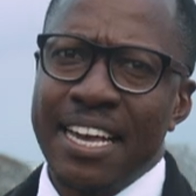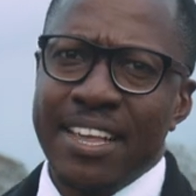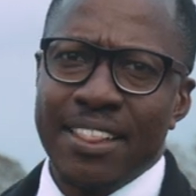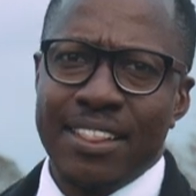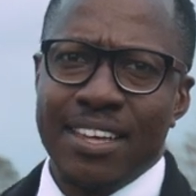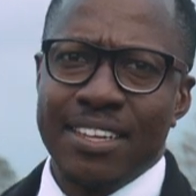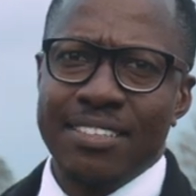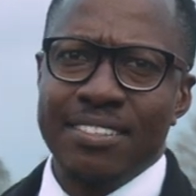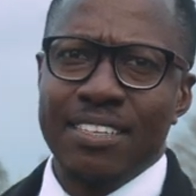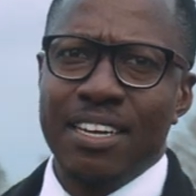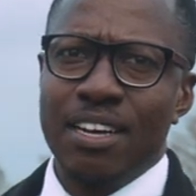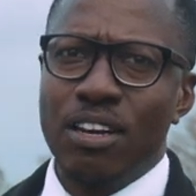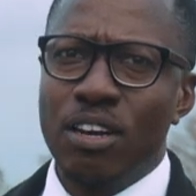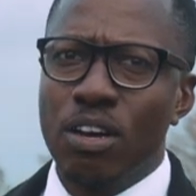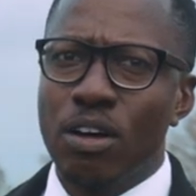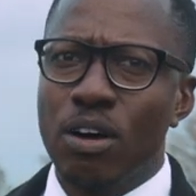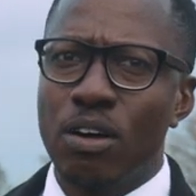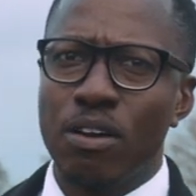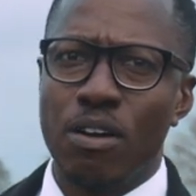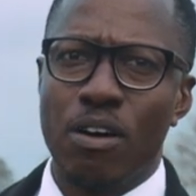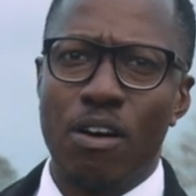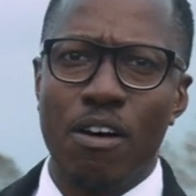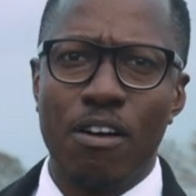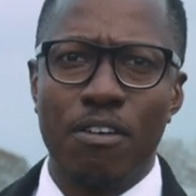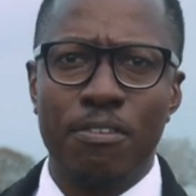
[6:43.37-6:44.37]
That's a
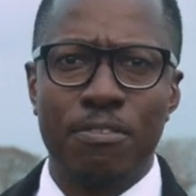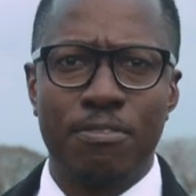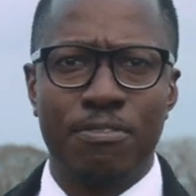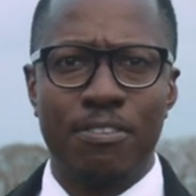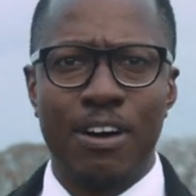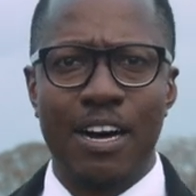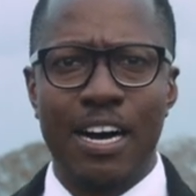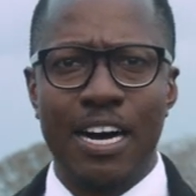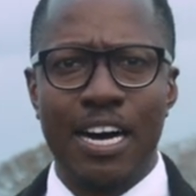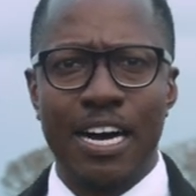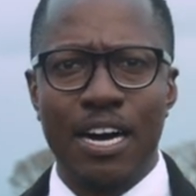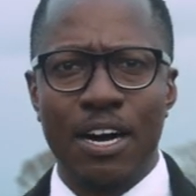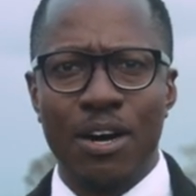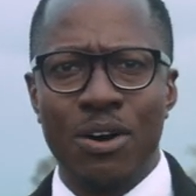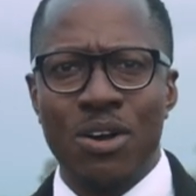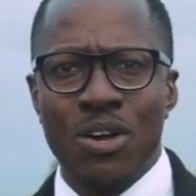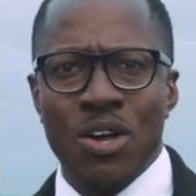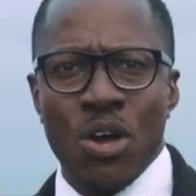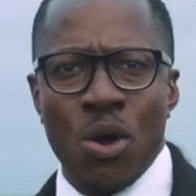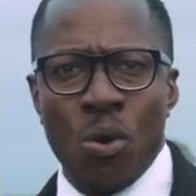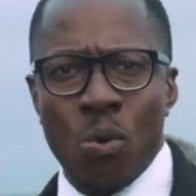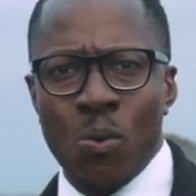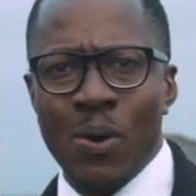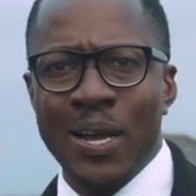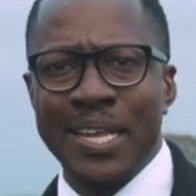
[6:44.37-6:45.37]
lot of uh,
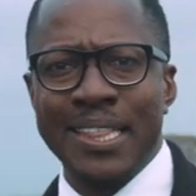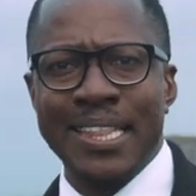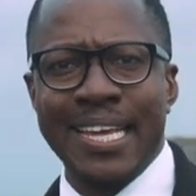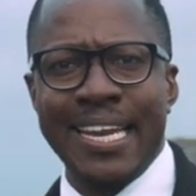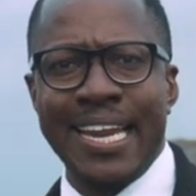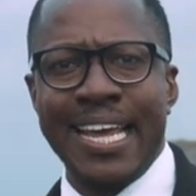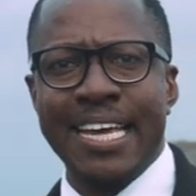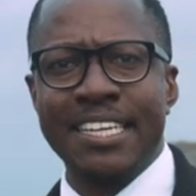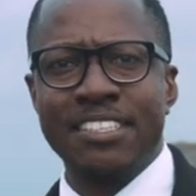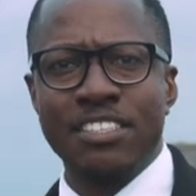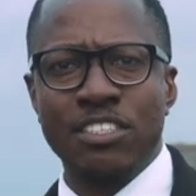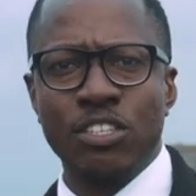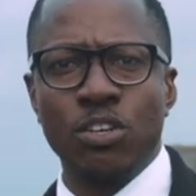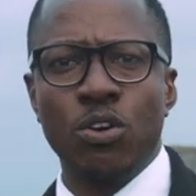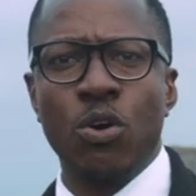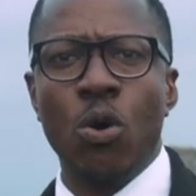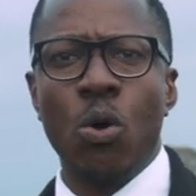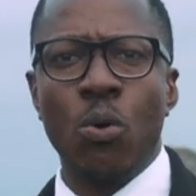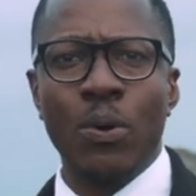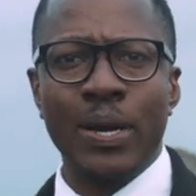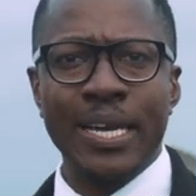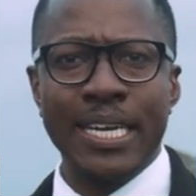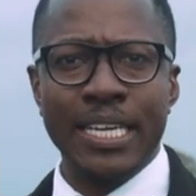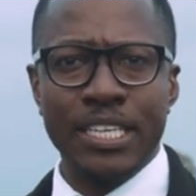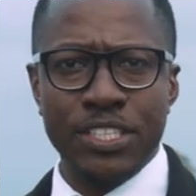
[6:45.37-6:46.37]
work that has to
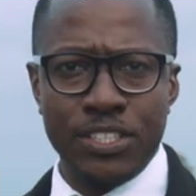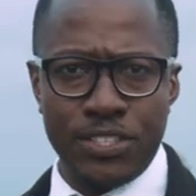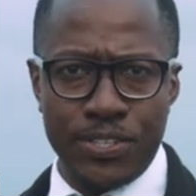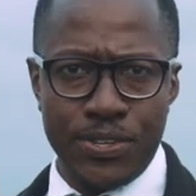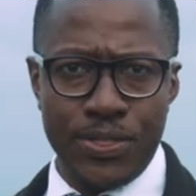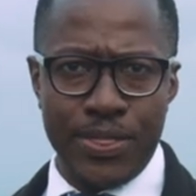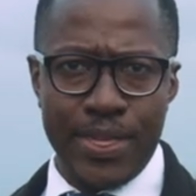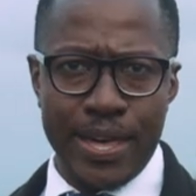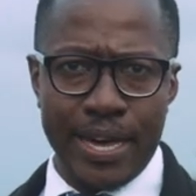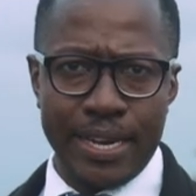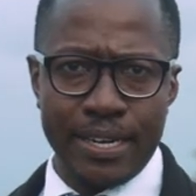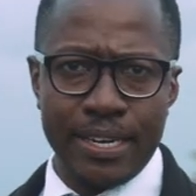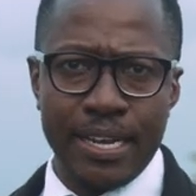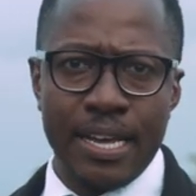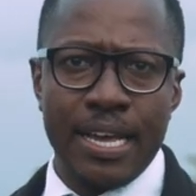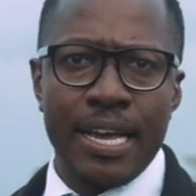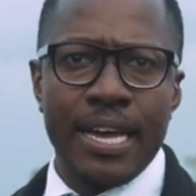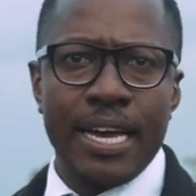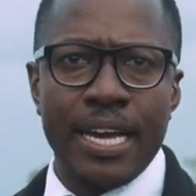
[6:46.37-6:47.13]
go into that.